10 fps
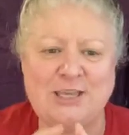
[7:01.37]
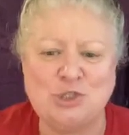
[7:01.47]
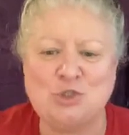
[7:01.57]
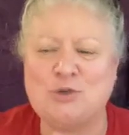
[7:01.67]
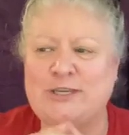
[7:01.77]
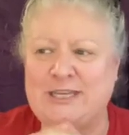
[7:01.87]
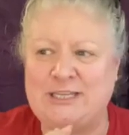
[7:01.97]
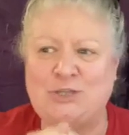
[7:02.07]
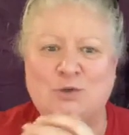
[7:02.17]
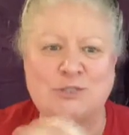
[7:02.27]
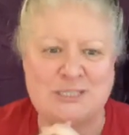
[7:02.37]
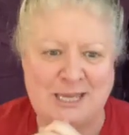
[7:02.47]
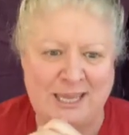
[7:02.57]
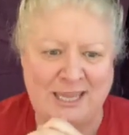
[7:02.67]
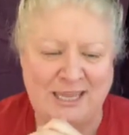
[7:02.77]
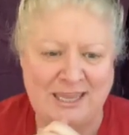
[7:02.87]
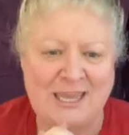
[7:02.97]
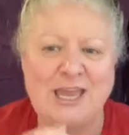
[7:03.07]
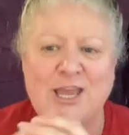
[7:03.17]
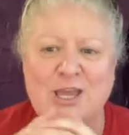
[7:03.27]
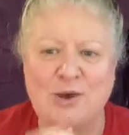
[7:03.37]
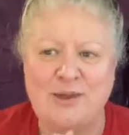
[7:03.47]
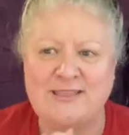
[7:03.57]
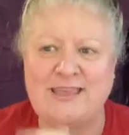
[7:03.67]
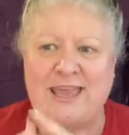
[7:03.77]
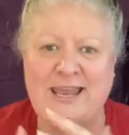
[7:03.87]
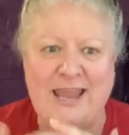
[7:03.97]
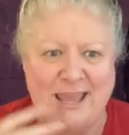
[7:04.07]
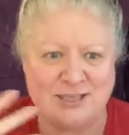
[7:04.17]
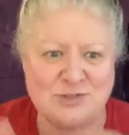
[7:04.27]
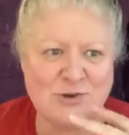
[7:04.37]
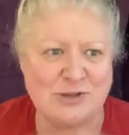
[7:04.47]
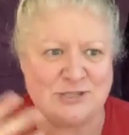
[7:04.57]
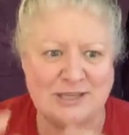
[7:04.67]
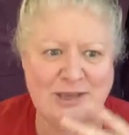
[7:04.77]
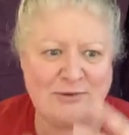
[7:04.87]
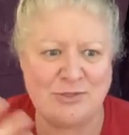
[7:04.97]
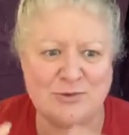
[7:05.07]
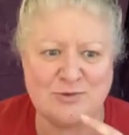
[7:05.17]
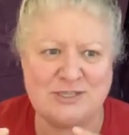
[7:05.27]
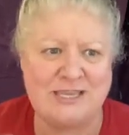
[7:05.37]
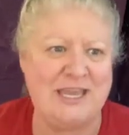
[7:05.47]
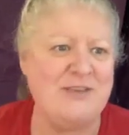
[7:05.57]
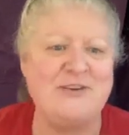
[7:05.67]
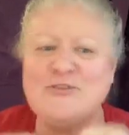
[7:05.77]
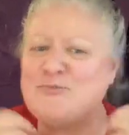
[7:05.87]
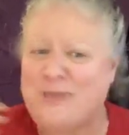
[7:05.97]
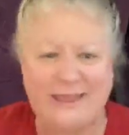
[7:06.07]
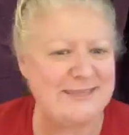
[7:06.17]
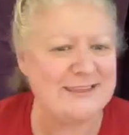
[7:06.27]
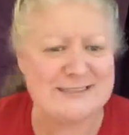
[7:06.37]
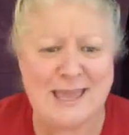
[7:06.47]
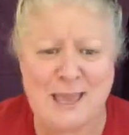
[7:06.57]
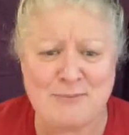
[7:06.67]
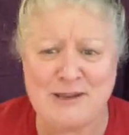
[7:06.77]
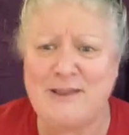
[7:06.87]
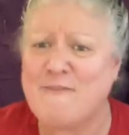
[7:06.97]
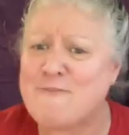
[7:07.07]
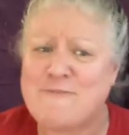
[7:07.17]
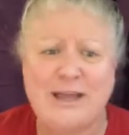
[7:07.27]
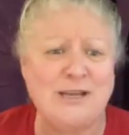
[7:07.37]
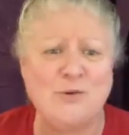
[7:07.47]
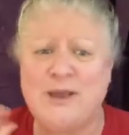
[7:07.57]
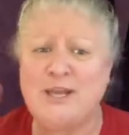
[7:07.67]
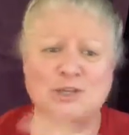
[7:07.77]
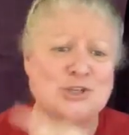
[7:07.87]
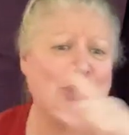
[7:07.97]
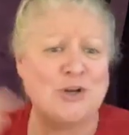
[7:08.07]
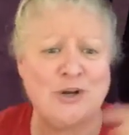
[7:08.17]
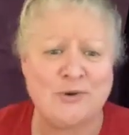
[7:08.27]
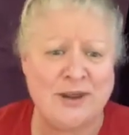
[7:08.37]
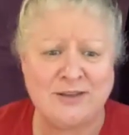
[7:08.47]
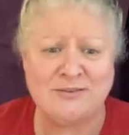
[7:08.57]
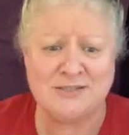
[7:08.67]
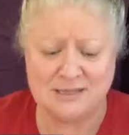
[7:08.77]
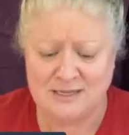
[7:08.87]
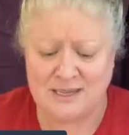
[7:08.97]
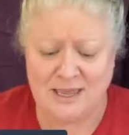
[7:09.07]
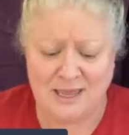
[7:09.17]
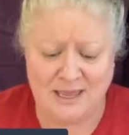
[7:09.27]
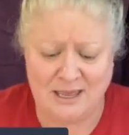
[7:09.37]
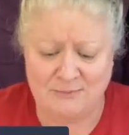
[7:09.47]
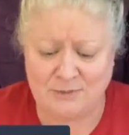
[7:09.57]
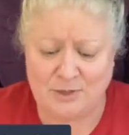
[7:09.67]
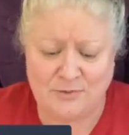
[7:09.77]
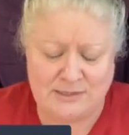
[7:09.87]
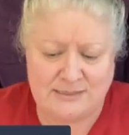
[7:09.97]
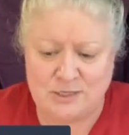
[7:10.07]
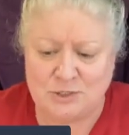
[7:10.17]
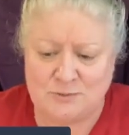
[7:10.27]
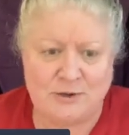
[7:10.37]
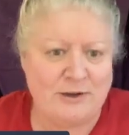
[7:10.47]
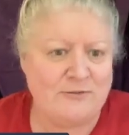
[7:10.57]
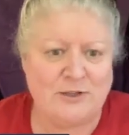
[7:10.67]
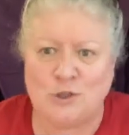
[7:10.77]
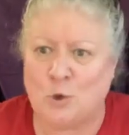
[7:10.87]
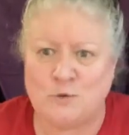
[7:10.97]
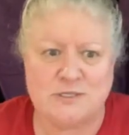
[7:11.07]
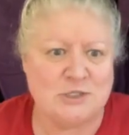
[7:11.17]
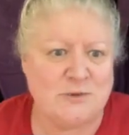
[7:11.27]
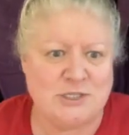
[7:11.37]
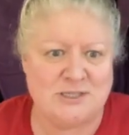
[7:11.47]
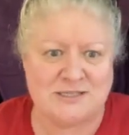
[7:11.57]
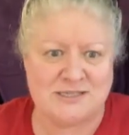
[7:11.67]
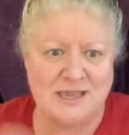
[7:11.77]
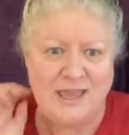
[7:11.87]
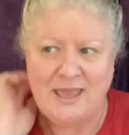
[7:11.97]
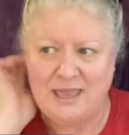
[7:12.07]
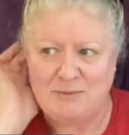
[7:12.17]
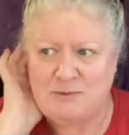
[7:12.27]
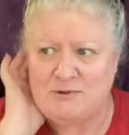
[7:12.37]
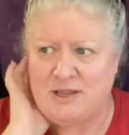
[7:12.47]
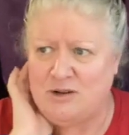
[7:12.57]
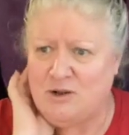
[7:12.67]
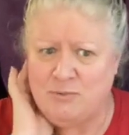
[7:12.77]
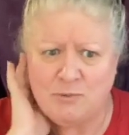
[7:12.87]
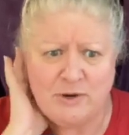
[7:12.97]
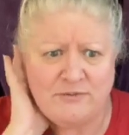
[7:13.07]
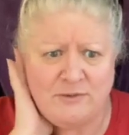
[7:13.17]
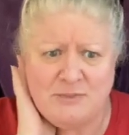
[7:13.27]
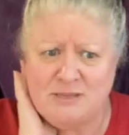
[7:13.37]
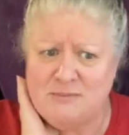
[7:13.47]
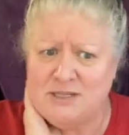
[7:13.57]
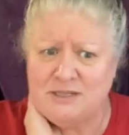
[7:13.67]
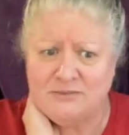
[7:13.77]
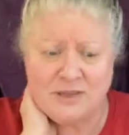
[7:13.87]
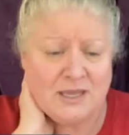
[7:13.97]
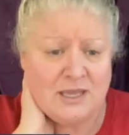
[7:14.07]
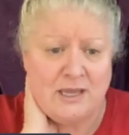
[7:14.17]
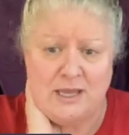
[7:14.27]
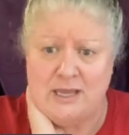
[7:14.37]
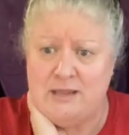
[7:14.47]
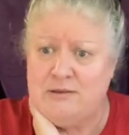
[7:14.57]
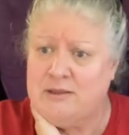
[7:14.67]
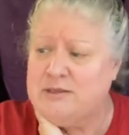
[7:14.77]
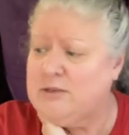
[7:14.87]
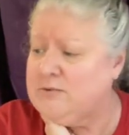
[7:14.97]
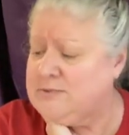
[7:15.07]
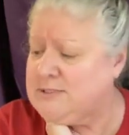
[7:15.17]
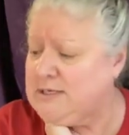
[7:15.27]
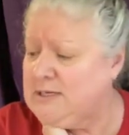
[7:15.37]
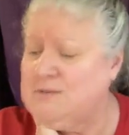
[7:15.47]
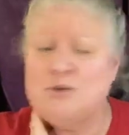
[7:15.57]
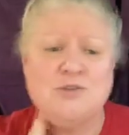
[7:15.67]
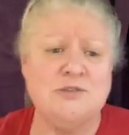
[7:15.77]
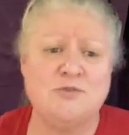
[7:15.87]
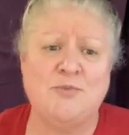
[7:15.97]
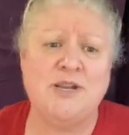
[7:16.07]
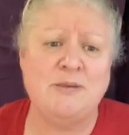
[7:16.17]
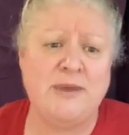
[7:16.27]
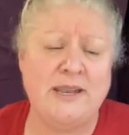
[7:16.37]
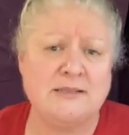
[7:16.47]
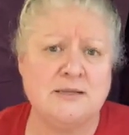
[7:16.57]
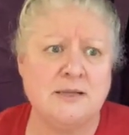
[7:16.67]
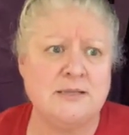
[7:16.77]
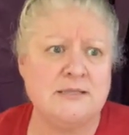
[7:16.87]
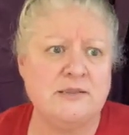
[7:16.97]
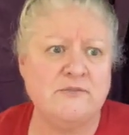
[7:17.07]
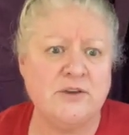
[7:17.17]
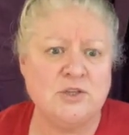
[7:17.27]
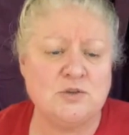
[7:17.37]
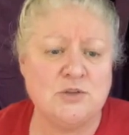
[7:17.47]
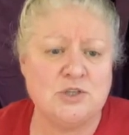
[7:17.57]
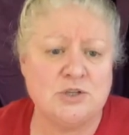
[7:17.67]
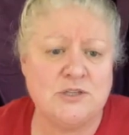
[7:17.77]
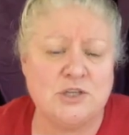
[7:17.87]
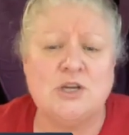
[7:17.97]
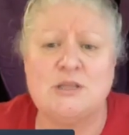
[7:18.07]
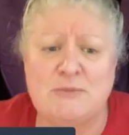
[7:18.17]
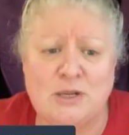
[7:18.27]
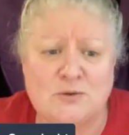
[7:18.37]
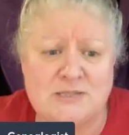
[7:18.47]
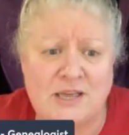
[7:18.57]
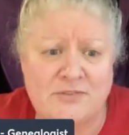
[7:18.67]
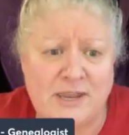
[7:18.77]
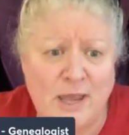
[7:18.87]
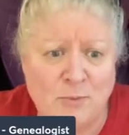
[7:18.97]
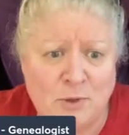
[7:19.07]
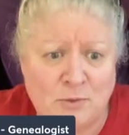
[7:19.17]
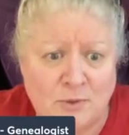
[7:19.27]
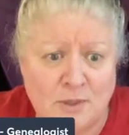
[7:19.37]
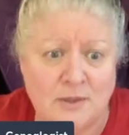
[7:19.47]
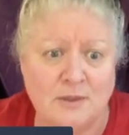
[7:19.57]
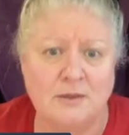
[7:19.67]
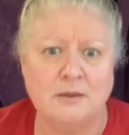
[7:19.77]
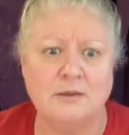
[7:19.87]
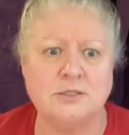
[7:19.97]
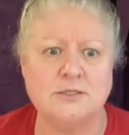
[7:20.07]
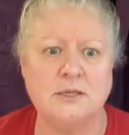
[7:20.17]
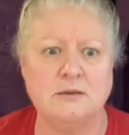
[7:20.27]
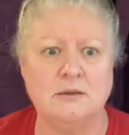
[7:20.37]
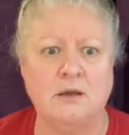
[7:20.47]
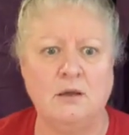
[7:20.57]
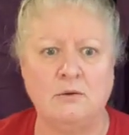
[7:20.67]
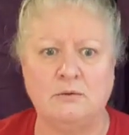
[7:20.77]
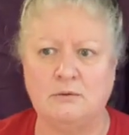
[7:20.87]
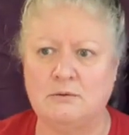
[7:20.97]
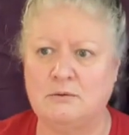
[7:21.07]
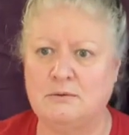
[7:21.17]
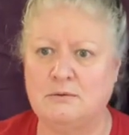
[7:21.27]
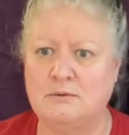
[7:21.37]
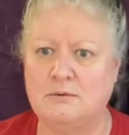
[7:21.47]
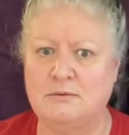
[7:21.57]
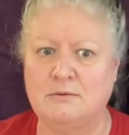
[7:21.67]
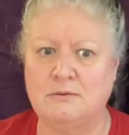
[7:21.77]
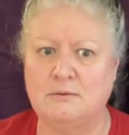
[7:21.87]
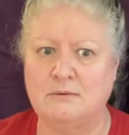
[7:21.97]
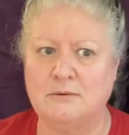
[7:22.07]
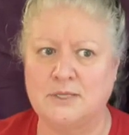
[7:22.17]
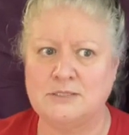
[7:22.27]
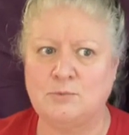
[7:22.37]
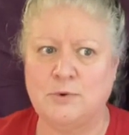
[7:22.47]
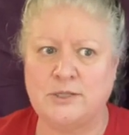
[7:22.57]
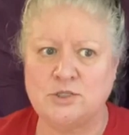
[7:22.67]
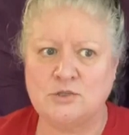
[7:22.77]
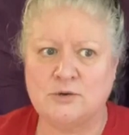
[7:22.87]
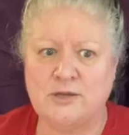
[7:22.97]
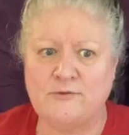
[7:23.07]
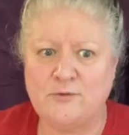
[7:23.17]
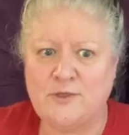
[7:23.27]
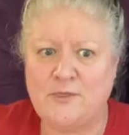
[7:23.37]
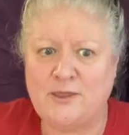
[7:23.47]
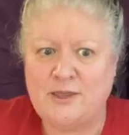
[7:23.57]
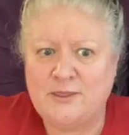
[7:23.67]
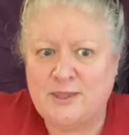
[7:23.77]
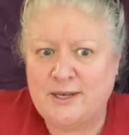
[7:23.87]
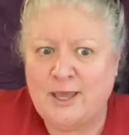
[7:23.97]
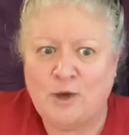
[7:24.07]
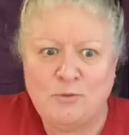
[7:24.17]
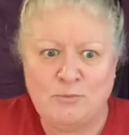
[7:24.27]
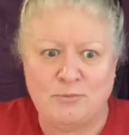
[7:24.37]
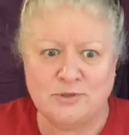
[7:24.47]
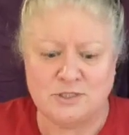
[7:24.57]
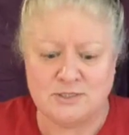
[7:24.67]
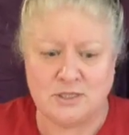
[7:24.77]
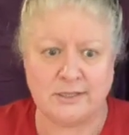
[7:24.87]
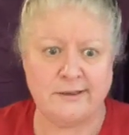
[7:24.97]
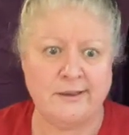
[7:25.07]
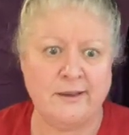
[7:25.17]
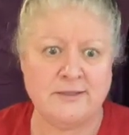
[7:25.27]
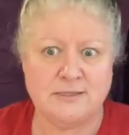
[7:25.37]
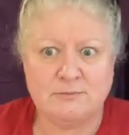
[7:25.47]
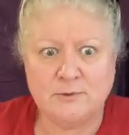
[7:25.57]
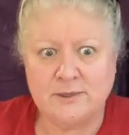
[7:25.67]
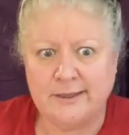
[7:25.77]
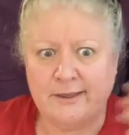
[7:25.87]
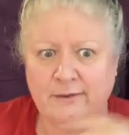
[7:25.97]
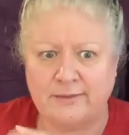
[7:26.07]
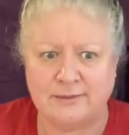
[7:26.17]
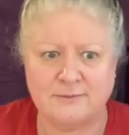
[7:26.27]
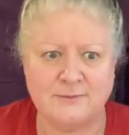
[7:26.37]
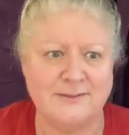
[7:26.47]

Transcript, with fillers: that joy in your day. Go out there and as you're going through the day, even if bad things are happening, find a way to turn it around. Um, you know, they say you should be grateful in all situations. And people go, oh, but what if I'm in the middle of, uh, you know, stuck in an emergency room, been in a bad accident? I said, then find joy in the journey that you've got the medical staff there to help you. And she's like, oh. I said, well, aren't you grateful that they are there to help? And she's like, yeah. I said, well, there you go then.